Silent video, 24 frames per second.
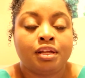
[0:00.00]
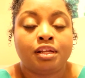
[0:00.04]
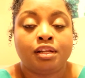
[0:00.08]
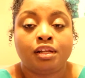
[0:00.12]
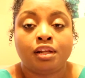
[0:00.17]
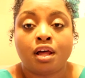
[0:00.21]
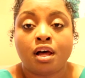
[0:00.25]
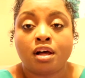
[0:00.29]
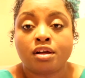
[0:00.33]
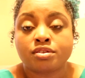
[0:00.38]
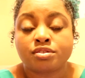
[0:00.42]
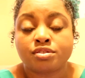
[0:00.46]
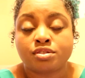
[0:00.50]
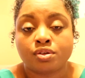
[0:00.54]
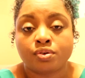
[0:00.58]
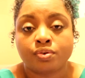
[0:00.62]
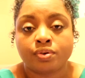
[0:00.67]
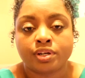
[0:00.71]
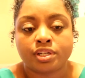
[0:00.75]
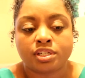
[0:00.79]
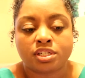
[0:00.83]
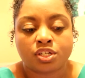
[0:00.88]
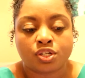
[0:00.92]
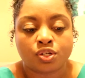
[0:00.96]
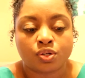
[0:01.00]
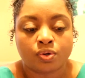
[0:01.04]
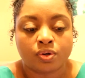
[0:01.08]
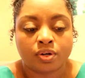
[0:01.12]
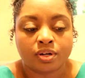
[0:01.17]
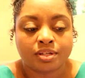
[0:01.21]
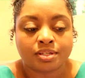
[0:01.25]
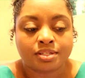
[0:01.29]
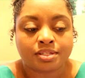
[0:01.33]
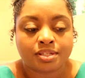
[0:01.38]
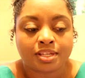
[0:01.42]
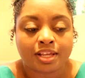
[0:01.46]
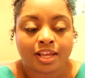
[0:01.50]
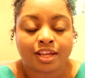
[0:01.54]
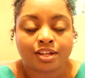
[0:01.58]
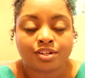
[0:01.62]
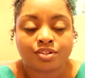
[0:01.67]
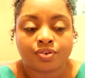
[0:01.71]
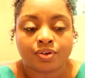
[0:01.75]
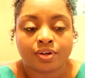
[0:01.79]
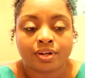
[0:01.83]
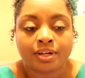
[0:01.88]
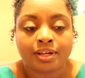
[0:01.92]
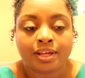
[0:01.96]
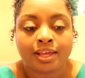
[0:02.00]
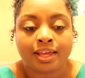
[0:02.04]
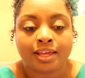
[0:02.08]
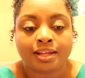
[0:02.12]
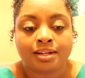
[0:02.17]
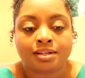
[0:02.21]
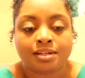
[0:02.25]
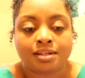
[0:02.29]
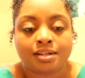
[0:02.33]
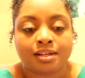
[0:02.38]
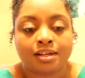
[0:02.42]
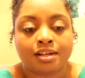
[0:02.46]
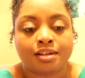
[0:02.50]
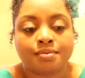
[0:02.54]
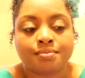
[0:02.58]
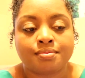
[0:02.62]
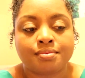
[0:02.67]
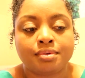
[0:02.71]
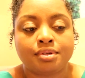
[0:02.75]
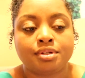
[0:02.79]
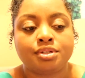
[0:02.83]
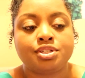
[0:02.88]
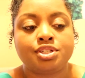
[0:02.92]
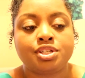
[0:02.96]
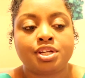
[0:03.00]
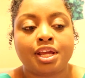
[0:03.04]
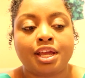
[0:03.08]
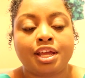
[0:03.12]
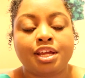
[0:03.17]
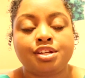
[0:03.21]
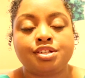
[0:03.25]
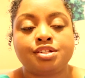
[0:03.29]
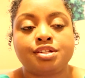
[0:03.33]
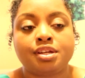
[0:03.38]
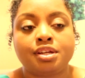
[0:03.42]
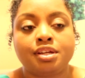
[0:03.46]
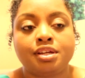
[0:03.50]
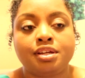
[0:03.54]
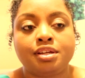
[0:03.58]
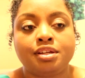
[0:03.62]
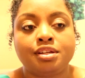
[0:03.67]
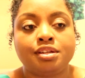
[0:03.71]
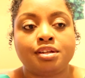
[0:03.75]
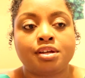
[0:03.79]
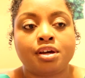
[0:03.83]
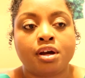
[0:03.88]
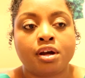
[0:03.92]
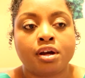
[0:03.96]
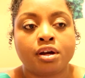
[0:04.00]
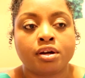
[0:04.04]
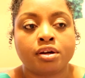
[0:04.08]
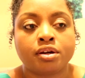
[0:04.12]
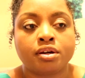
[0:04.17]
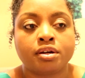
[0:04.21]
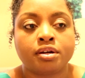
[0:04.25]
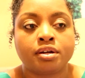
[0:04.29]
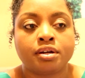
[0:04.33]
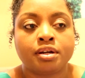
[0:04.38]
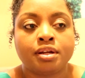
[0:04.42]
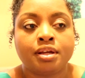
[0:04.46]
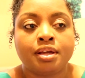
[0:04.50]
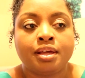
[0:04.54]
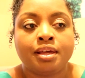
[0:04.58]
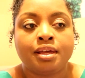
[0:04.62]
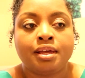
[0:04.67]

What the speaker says: long story short, Sandra ended up changing her